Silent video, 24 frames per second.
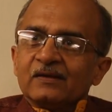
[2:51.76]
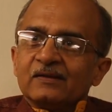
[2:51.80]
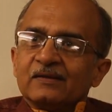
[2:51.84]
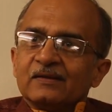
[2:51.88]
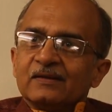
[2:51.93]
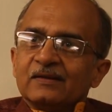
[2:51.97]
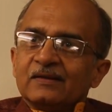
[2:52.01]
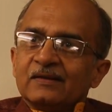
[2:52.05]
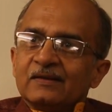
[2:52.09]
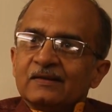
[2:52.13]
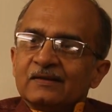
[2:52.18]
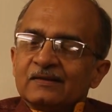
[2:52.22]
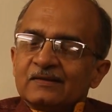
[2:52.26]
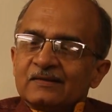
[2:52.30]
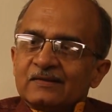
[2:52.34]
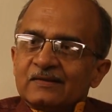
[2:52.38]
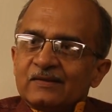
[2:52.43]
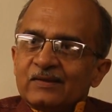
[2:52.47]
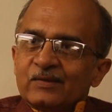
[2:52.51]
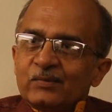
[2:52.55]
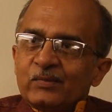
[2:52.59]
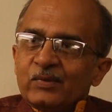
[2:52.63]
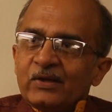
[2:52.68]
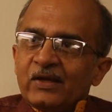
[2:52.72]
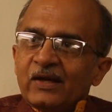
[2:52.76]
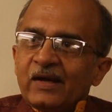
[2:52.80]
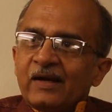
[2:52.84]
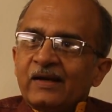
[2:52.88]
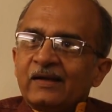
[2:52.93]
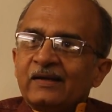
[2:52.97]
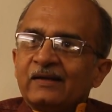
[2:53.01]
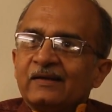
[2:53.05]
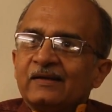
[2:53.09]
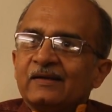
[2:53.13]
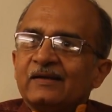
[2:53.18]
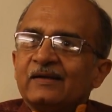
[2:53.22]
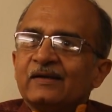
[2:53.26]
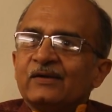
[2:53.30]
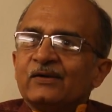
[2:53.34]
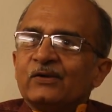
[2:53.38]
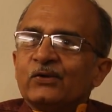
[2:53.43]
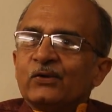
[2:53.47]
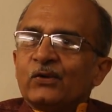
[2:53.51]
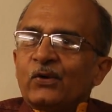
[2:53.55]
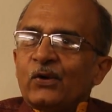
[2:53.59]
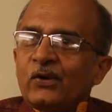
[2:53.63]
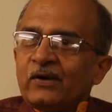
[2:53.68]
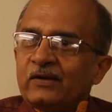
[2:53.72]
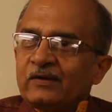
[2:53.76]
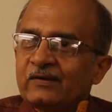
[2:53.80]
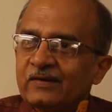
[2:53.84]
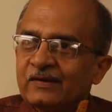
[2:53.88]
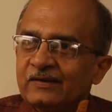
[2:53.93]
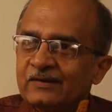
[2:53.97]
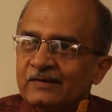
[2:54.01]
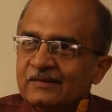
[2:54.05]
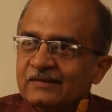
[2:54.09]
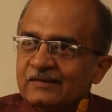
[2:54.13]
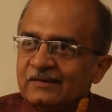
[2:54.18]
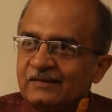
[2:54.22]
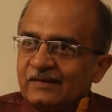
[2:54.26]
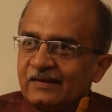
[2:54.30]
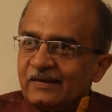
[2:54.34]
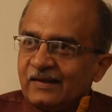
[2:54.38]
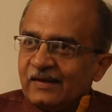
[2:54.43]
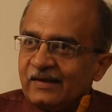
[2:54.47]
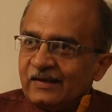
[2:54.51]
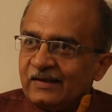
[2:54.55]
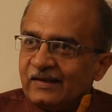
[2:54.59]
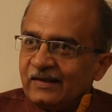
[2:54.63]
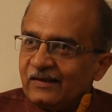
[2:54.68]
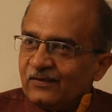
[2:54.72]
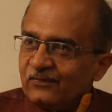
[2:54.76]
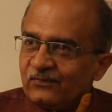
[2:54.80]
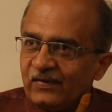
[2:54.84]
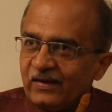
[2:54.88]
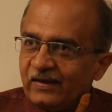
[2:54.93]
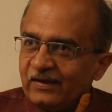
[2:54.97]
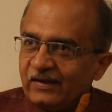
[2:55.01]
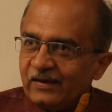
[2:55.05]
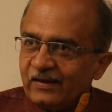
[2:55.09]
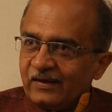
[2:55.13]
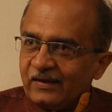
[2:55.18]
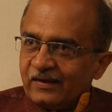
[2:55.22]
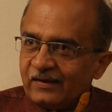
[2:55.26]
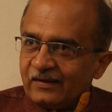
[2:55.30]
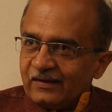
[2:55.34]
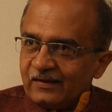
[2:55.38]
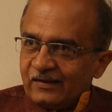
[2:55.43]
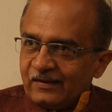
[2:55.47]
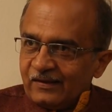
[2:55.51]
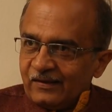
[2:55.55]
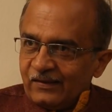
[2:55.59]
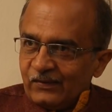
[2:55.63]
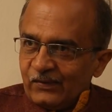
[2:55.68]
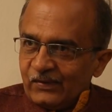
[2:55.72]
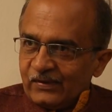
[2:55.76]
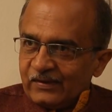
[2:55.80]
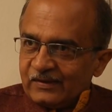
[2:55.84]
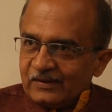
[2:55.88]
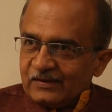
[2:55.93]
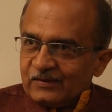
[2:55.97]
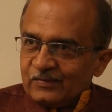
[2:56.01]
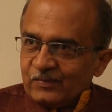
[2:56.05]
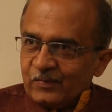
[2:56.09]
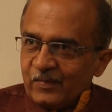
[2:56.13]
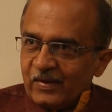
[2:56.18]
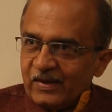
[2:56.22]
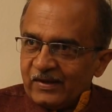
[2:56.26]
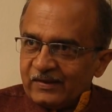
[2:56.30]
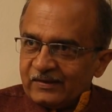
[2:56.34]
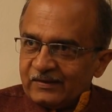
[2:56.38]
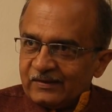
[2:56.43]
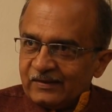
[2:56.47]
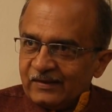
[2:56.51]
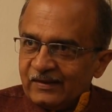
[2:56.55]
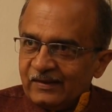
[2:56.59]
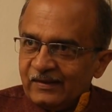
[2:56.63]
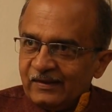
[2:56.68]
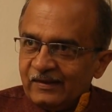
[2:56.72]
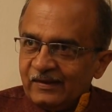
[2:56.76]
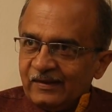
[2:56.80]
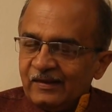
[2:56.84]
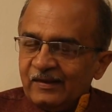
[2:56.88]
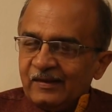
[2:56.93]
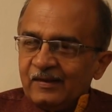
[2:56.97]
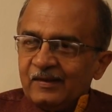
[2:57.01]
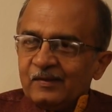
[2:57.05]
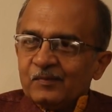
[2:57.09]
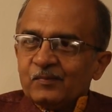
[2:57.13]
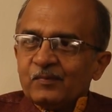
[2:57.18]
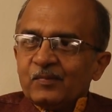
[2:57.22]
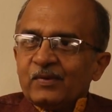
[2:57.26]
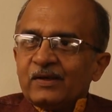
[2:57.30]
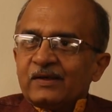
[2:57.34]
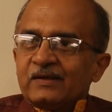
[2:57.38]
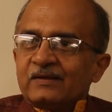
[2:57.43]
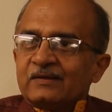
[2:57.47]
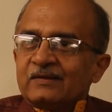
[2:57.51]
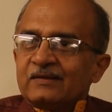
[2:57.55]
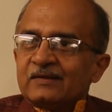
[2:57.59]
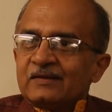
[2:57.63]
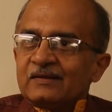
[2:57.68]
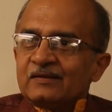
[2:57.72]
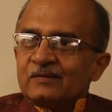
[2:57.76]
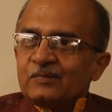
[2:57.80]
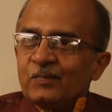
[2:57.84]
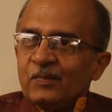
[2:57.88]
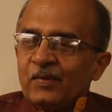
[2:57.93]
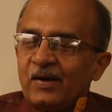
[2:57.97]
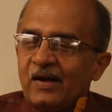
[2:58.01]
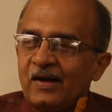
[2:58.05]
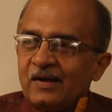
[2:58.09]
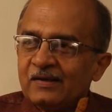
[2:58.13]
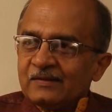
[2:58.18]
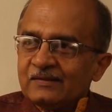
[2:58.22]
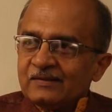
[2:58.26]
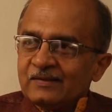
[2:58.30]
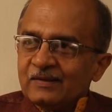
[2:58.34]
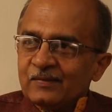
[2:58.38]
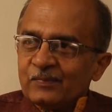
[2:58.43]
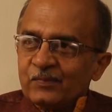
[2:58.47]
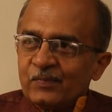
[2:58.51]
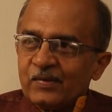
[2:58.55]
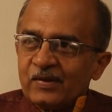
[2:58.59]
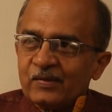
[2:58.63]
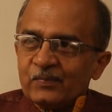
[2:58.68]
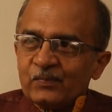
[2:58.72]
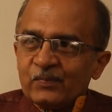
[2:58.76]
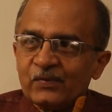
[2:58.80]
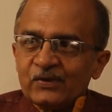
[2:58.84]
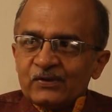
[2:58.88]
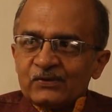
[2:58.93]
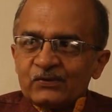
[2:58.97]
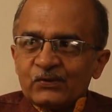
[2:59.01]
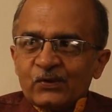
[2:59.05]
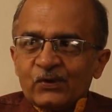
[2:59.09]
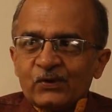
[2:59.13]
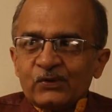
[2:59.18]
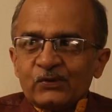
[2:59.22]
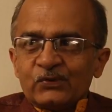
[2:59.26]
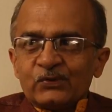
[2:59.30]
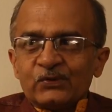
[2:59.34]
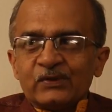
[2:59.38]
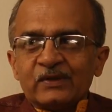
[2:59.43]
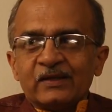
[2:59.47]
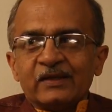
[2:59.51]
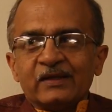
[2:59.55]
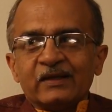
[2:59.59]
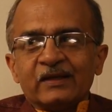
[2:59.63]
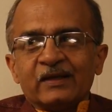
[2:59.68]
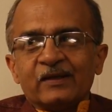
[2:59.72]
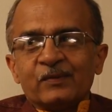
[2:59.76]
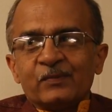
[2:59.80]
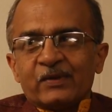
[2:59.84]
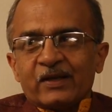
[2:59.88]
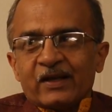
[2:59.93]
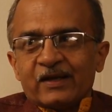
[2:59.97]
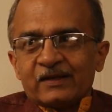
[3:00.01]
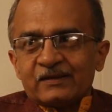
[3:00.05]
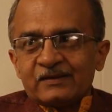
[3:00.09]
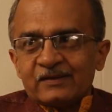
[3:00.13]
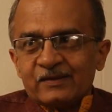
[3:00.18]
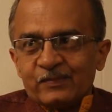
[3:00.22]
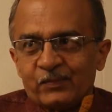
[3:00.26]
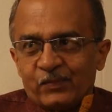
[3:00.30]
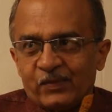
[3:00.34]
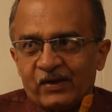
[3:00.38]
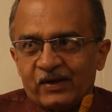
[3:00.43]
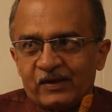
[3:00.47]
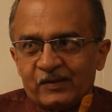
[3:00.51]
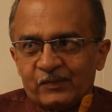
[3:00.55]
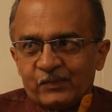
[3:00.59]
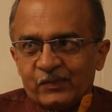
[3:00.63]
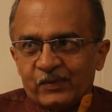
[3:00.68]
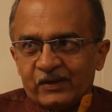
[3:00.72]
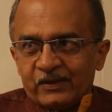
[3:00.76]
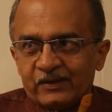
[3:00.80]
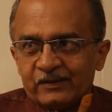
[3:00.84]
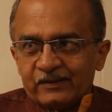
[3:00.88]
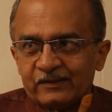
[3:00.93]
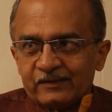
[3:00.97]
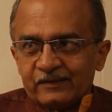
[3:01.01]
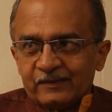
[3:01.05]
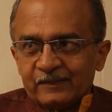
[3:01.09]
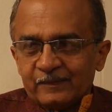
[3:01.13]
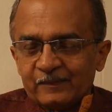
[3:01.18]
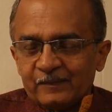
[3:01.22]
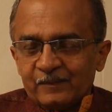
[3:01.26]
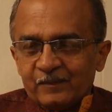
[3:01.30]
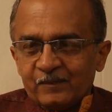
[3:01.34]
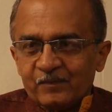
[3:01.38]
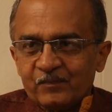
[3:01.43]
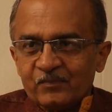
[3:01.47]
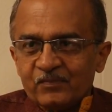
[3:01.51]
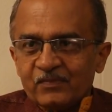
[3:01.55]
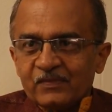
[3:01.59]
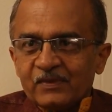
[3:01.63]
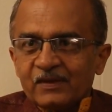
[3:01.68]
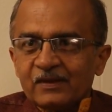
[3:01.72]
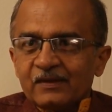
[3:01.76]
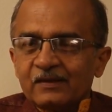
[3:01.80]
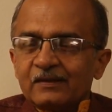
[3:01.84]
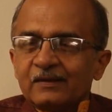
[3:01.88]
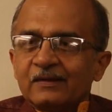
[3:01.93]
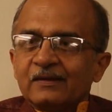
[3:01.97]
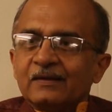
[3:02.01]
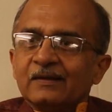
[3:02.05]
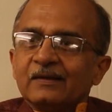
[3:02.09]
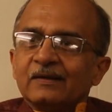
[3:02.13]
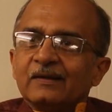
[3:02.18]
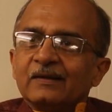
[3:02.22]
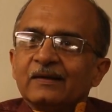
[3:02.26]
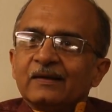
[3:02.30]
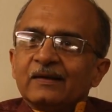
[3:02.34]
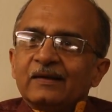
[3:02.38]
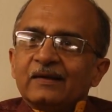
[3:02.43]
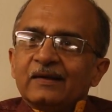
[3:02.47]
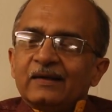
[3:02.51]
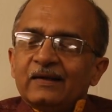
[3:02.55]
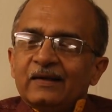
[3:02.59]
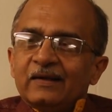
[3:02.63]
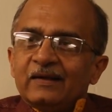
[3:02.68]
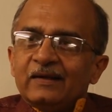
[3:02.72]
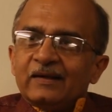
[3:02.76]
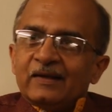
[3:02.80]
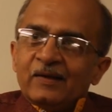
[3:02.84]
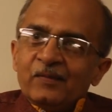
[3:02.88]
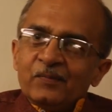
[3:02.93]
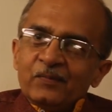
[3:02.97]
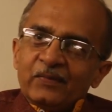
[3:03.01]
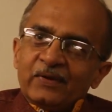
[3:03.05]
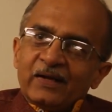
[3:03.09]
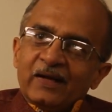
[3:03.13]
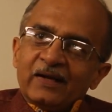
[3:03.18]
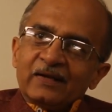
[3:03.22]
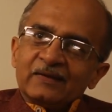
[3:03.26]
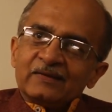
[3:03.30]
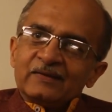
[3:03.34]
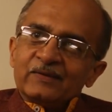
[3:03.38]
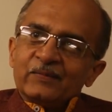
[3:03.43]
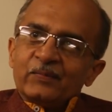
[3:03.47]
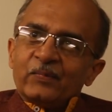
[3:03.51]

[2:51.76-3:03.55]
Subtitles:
the CBI did not register any FIR on this matter, but just passed the papers on to the Income Tax Department. Income Tax